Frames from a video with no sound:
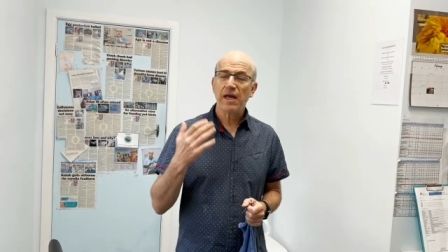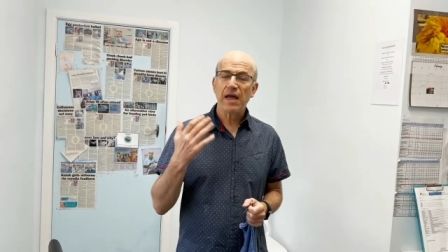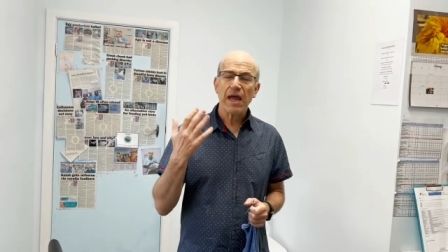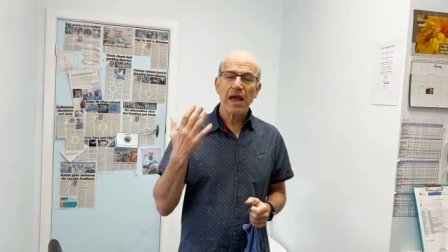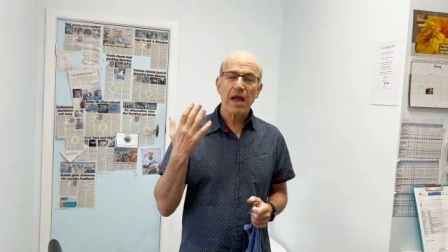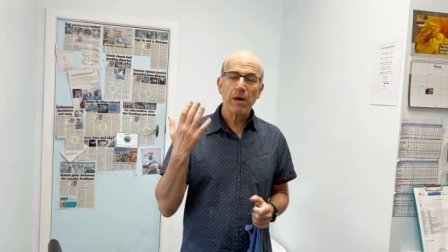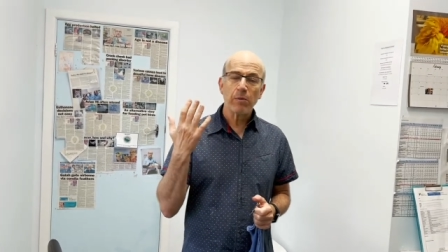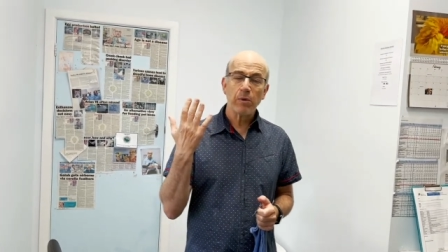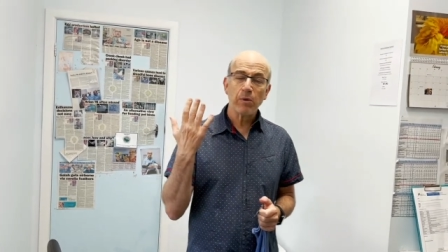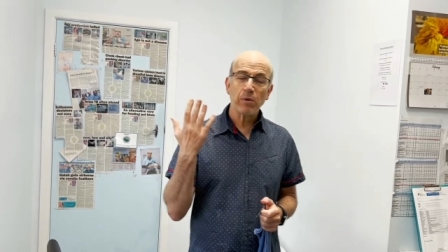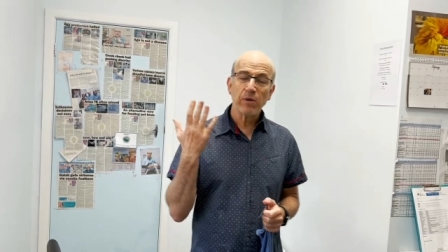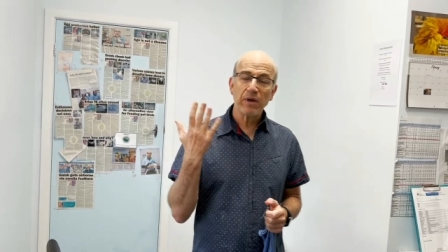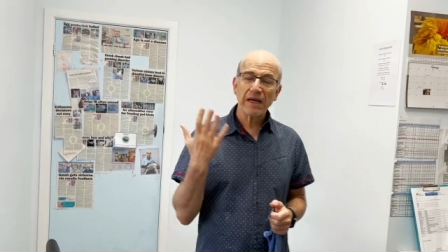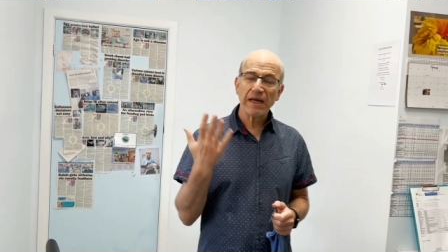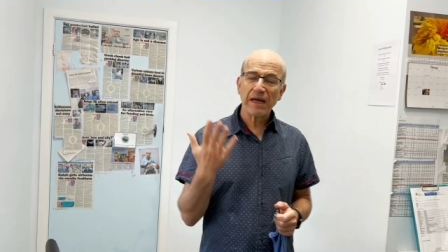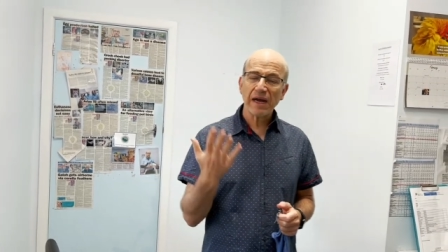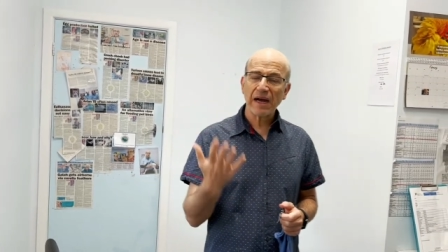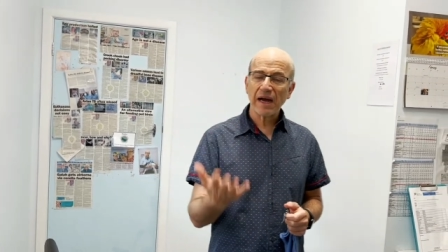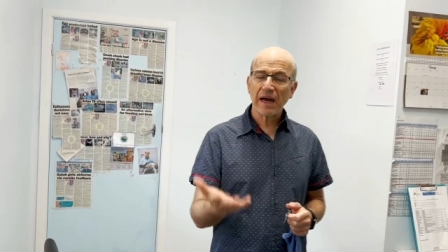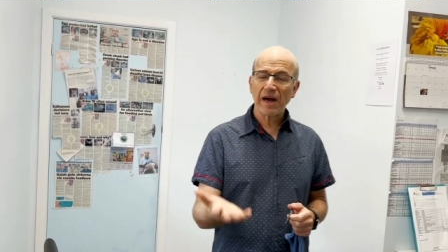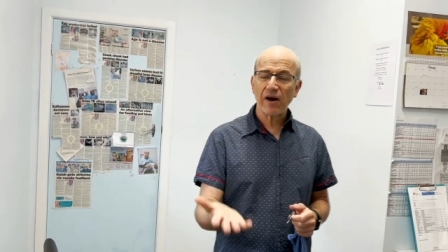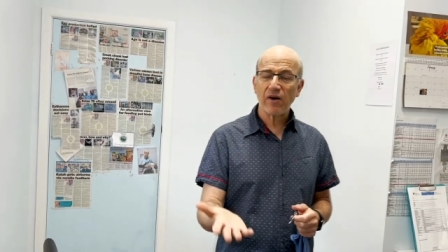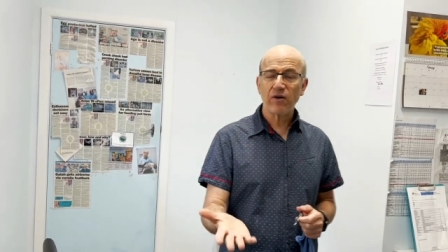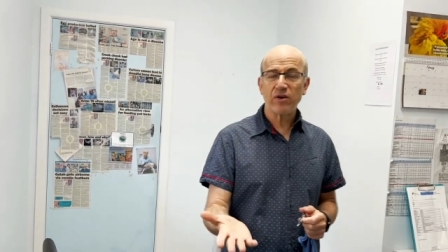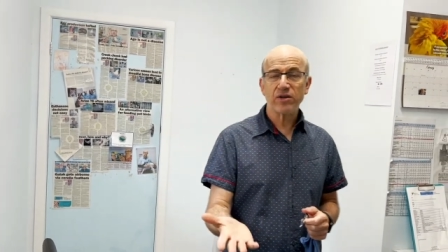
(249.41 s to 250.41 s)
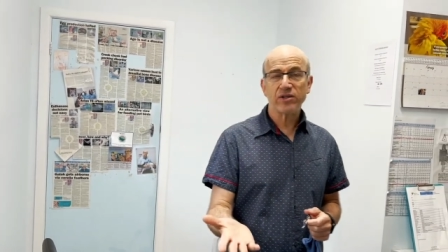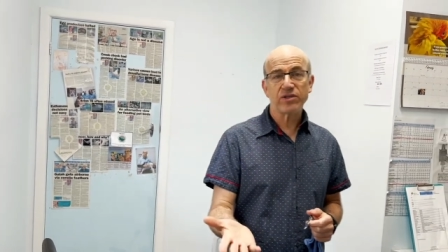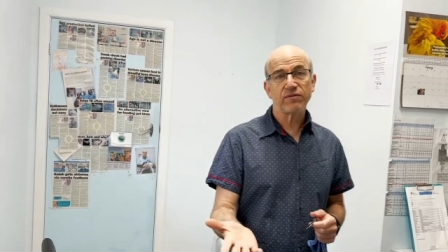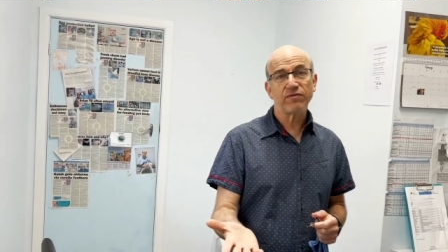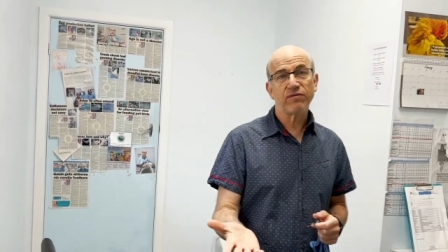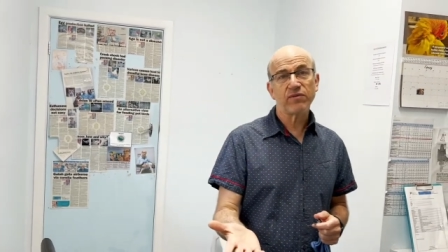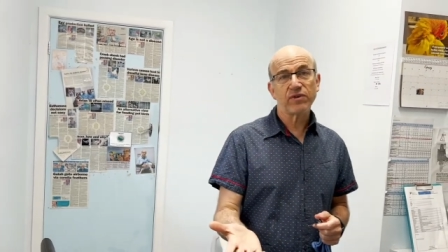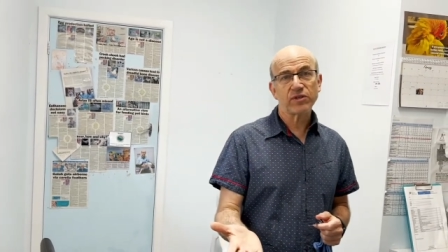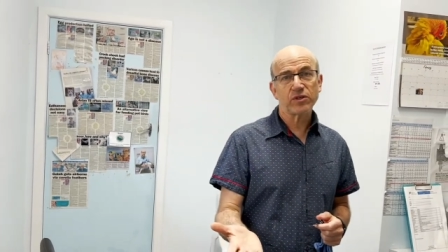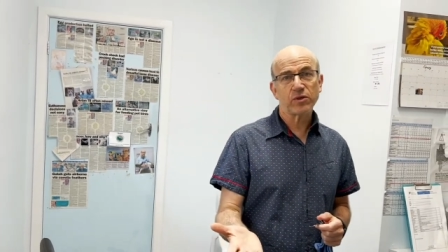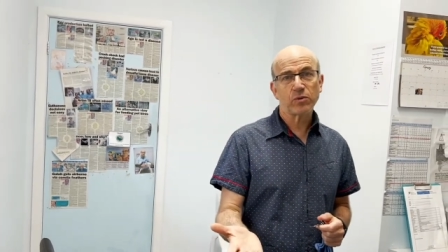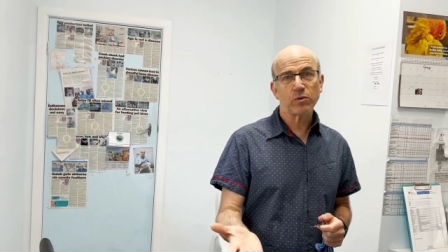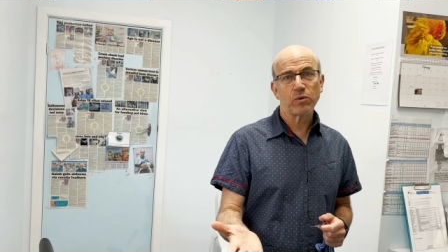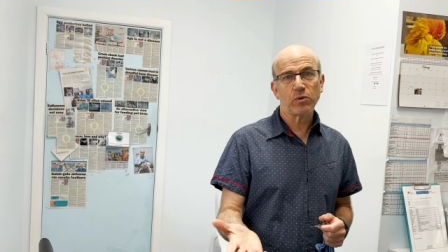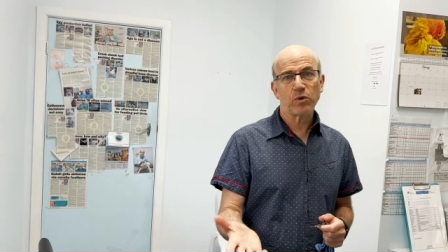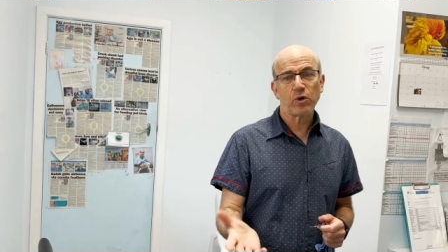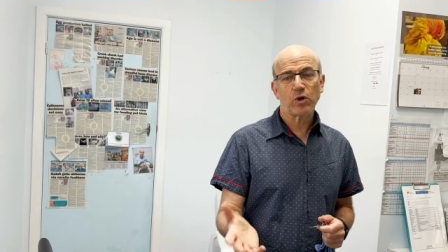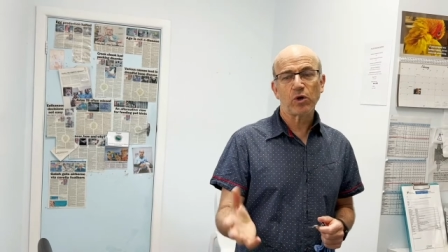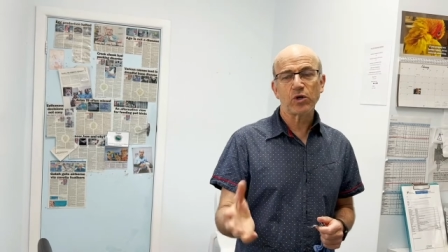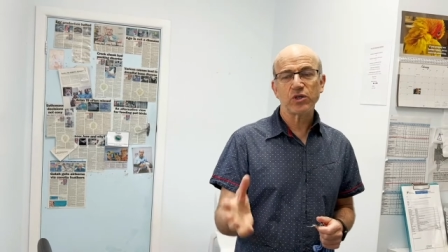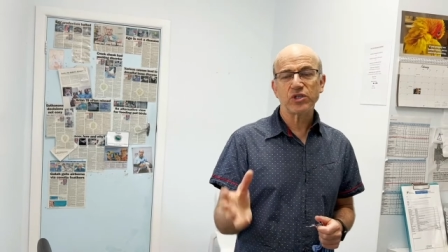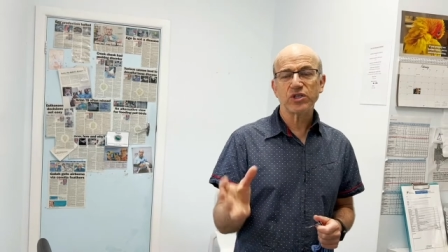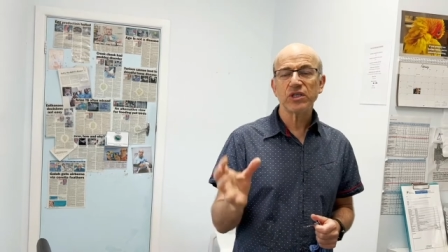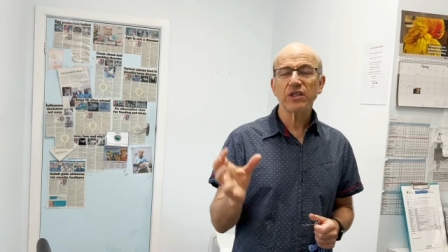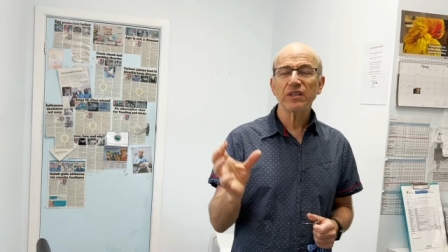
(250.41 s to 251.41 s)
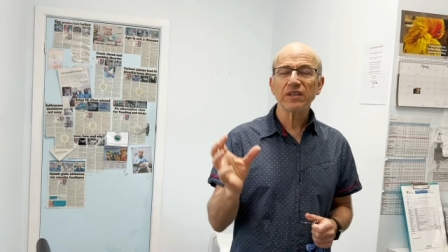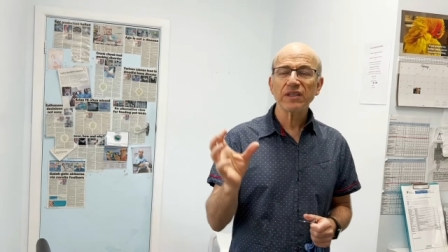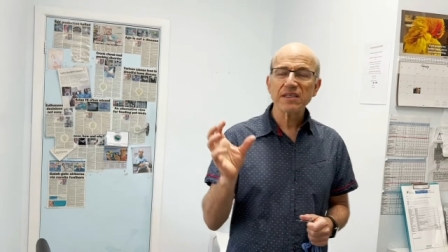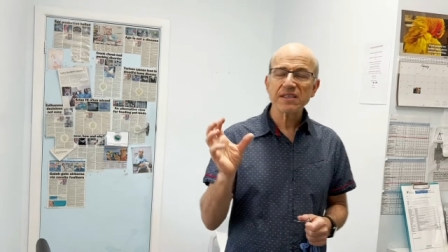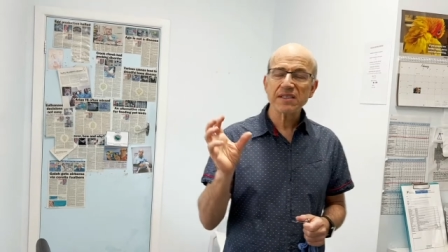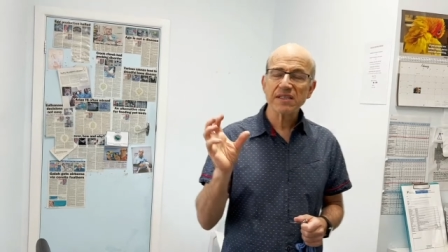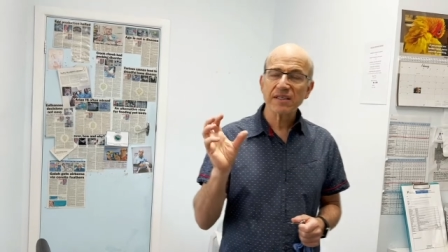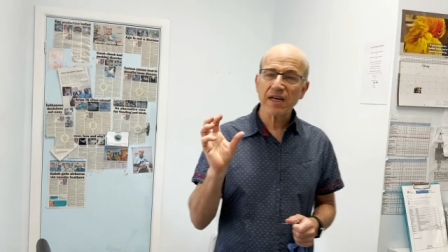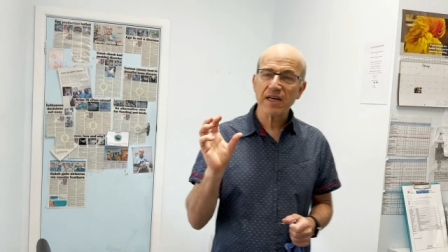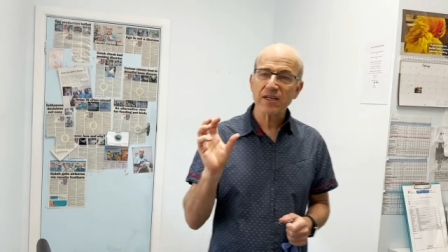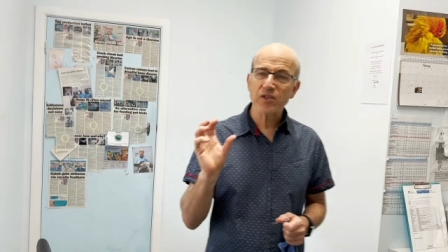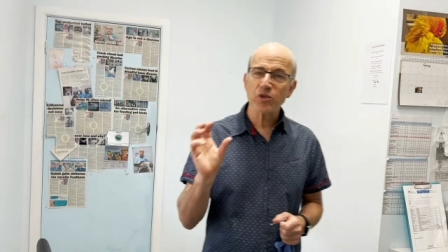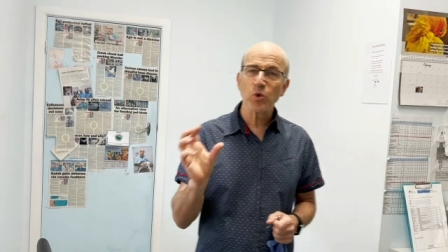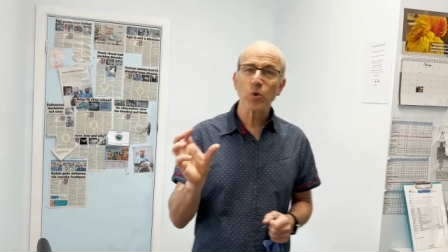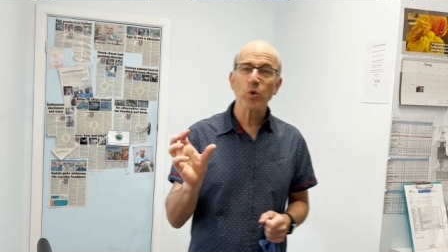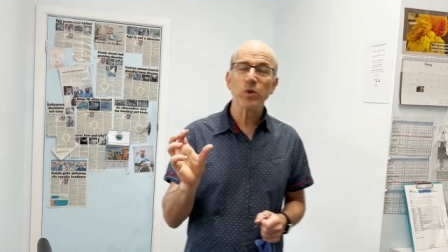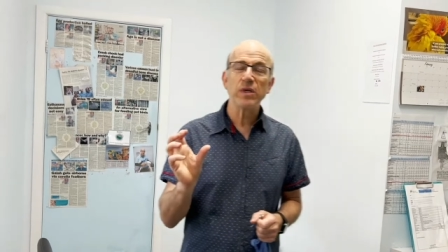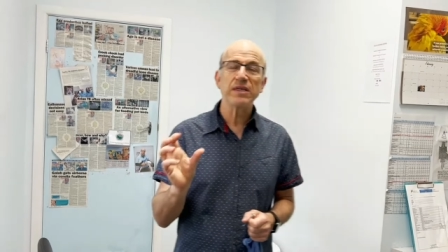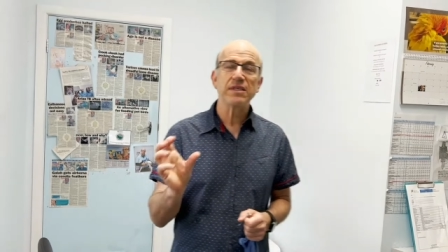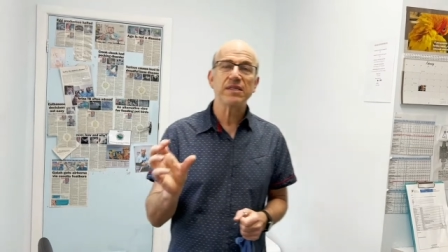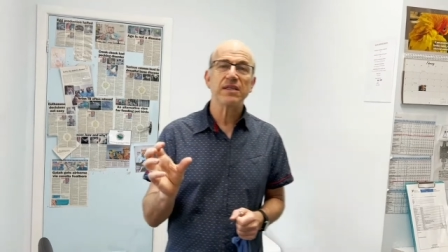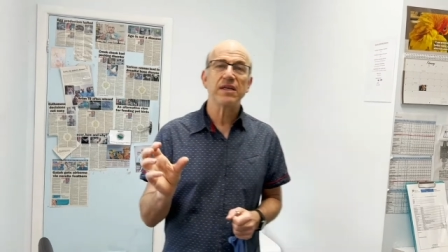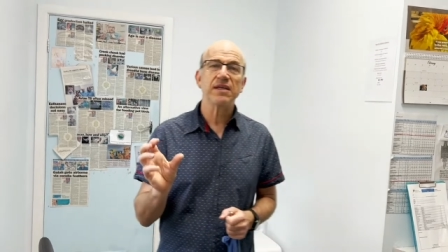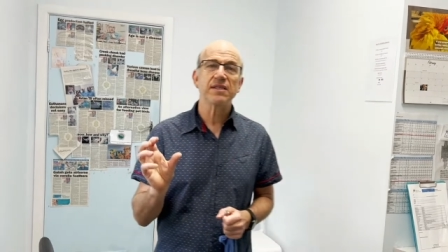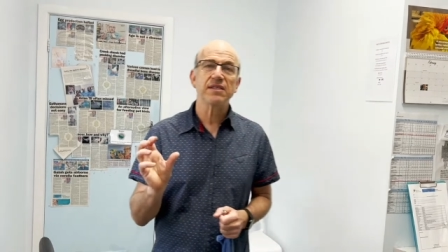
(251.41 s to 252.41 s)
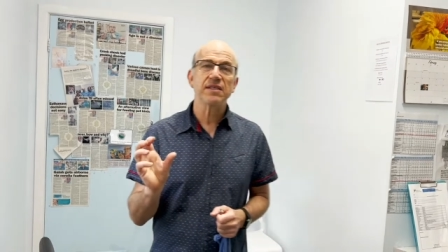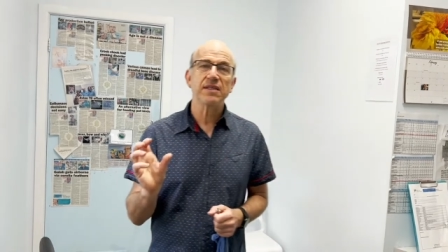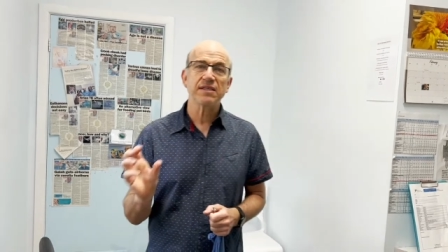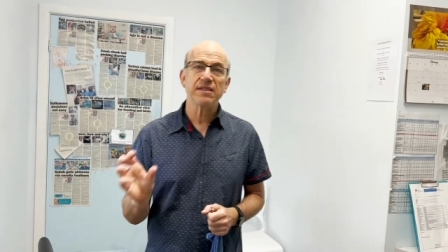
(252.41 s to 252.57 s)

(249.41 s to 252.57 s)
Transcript: and we would encourage a visit with her, because she'll discuss all these things in